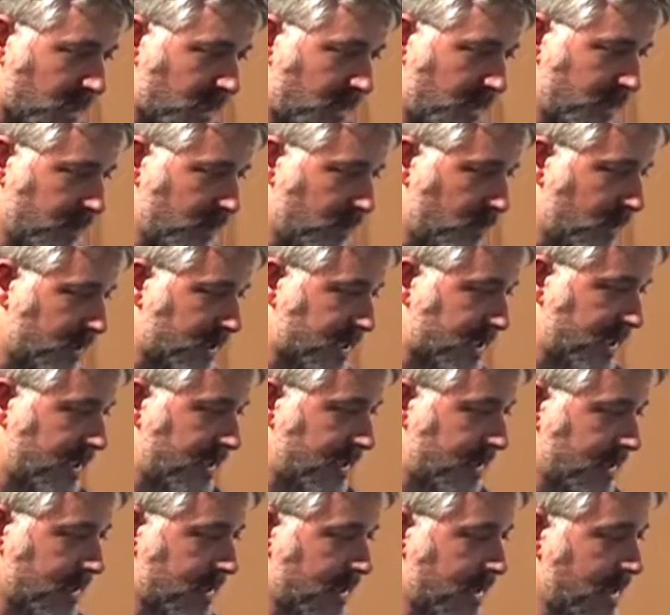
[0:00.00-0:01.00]
as you will
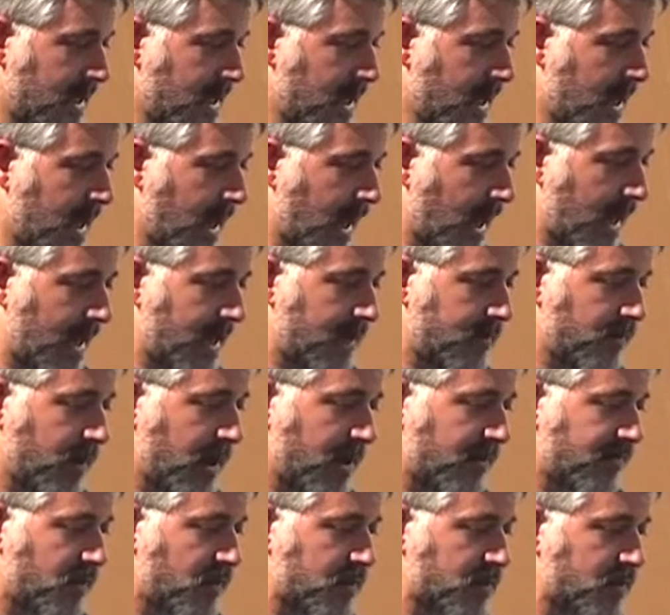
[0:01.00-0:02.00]
see. And we
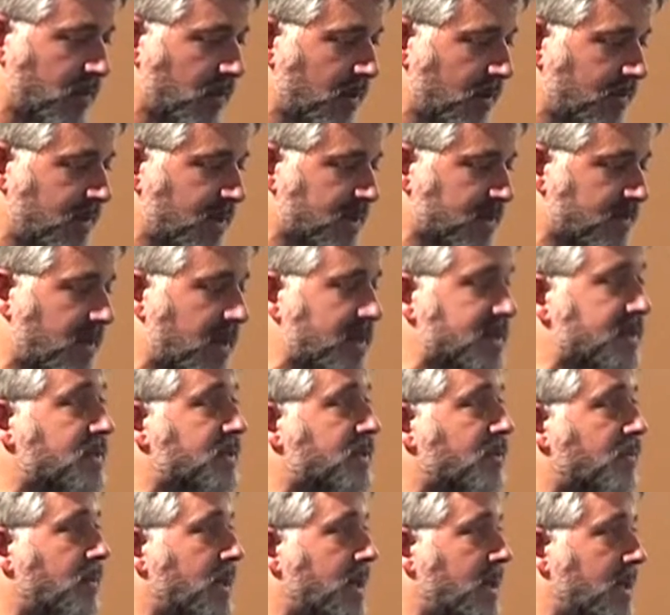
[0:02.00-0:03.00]
have also this master
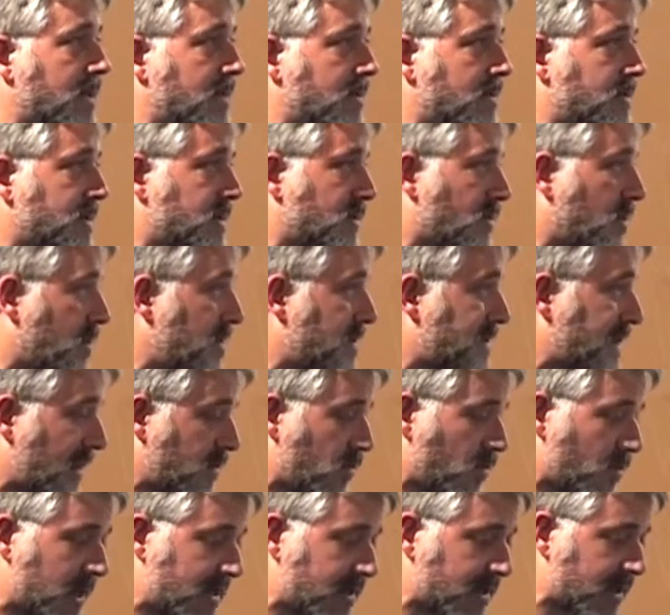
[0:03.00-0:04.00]
degree, it's called
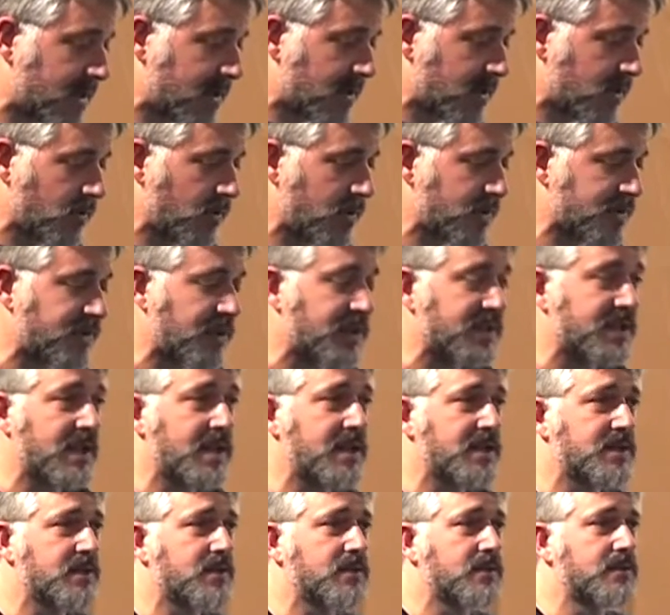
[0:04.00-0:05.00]
Tradumàtica, who is
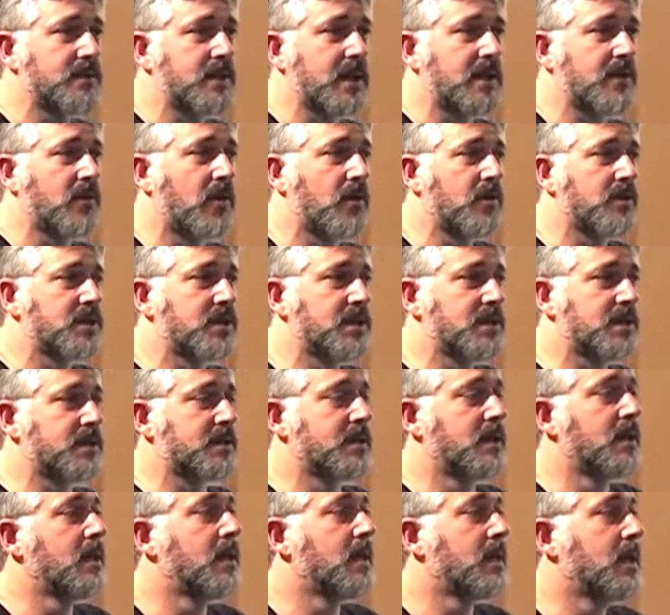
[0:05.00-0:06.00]
translation
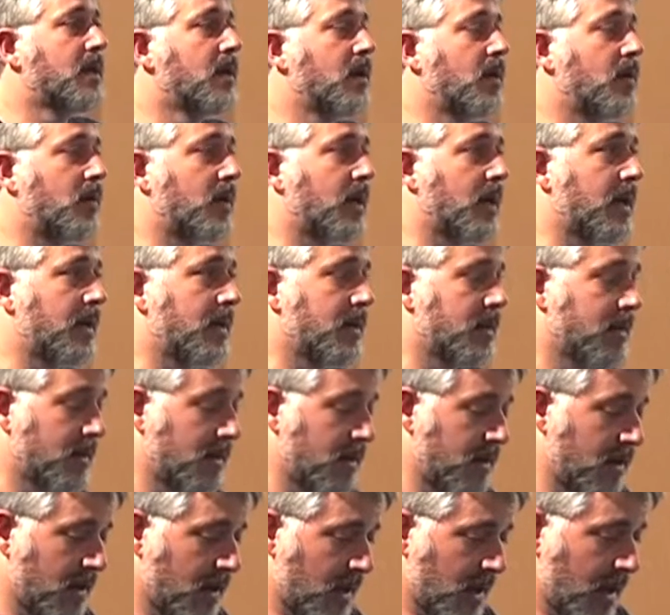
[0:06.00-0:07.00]
technologies, okay?
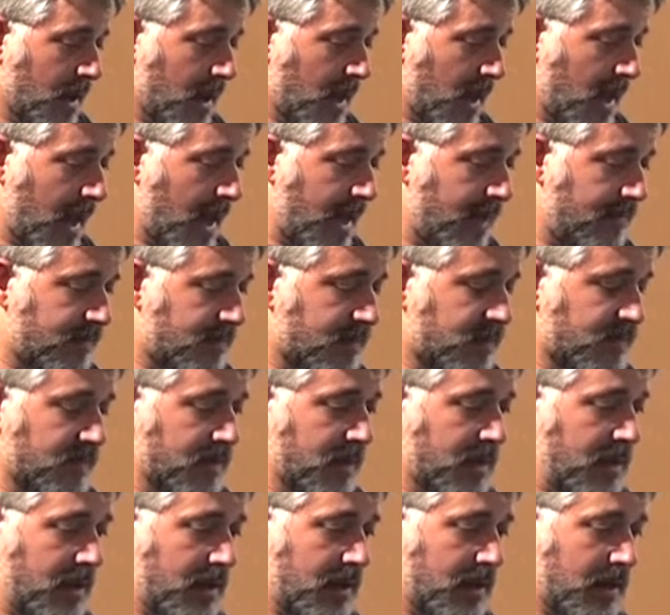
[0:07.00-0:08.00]
and
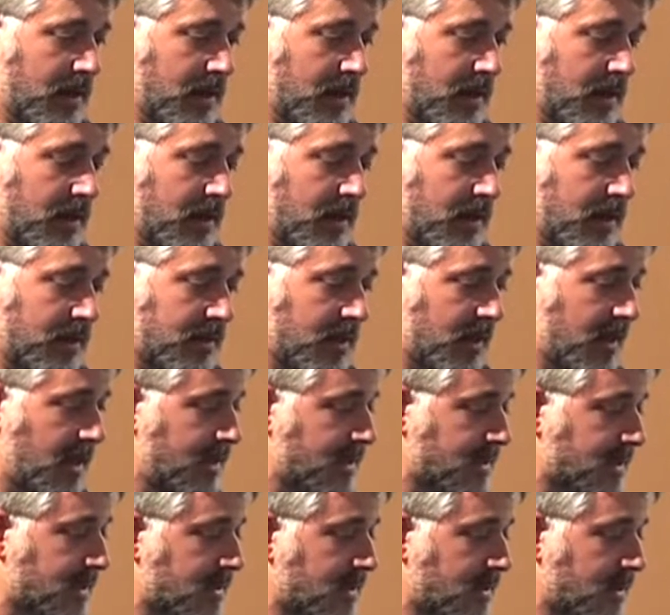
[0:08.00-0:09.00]
uh, at
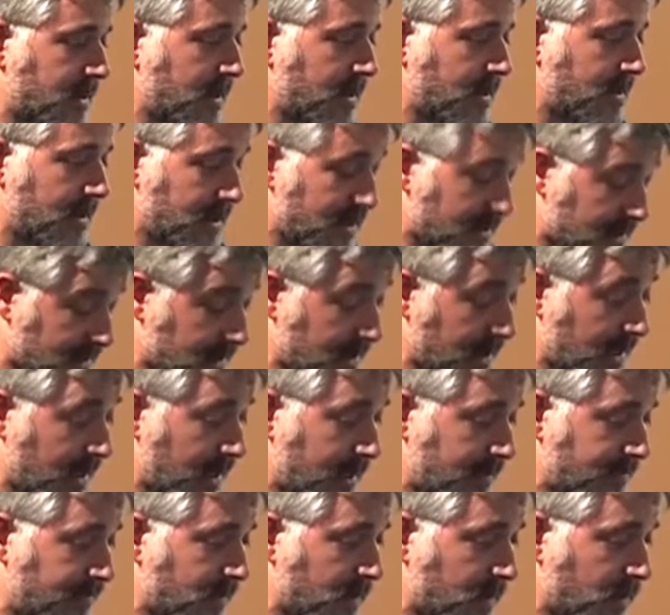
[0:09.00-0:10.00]
least at least
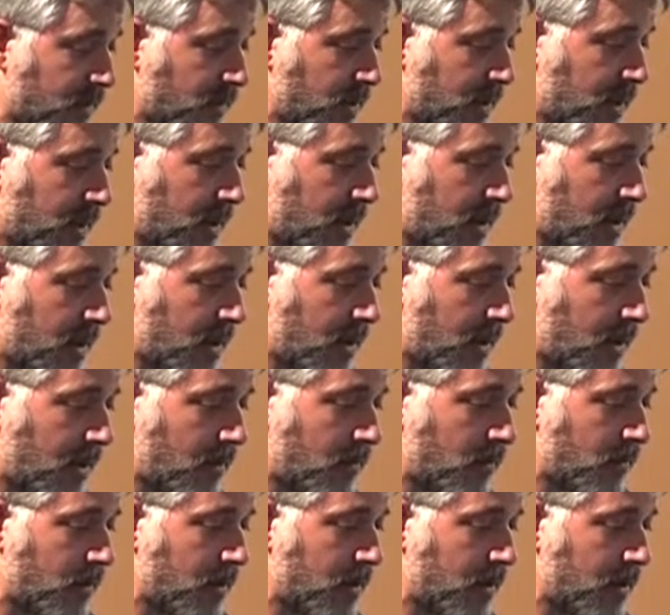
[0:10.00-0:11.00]
um, we are
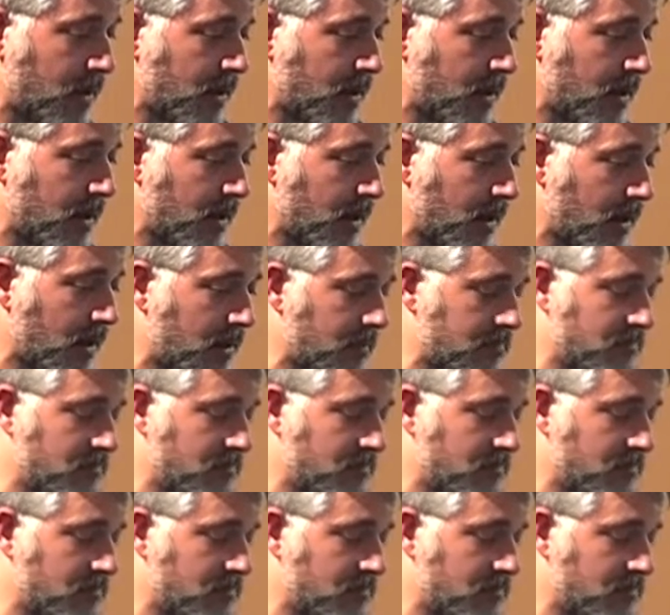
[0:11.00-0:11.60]
we